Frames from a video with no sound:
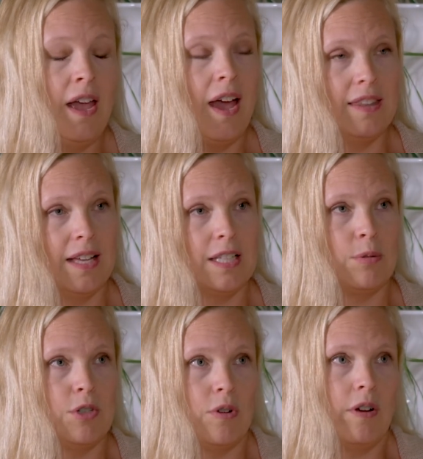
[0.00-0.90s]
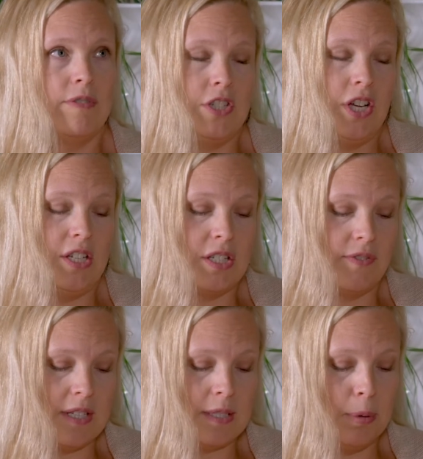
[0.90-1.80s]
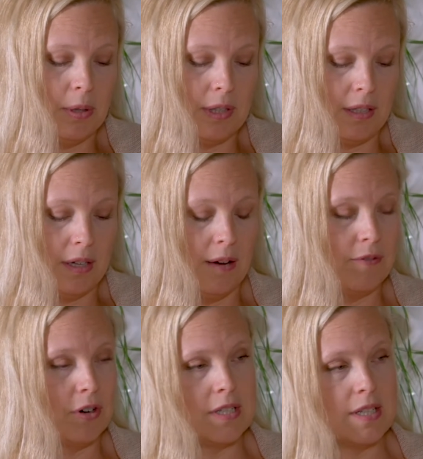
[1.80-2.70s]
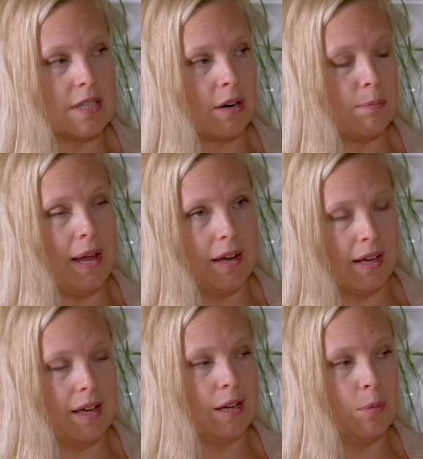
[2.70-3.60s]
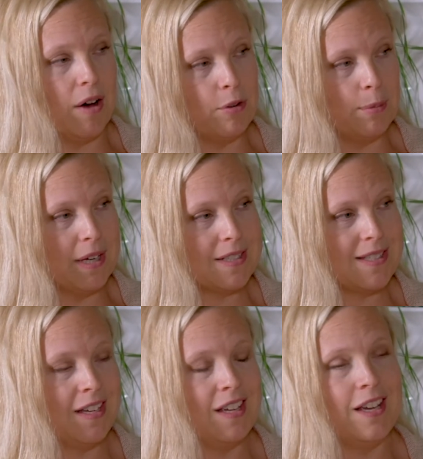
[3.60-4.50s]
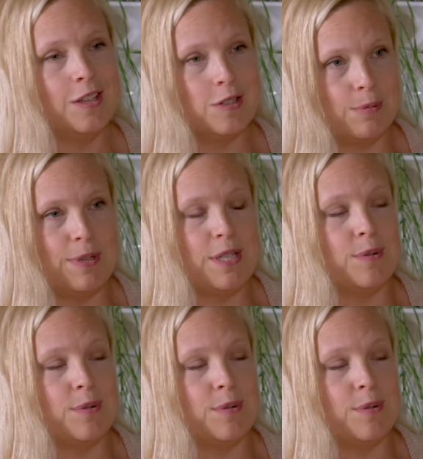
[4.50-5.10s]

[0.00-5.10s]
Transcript: And that's what drove the change of us pulling, for instance, our pancake and waffle mix used to be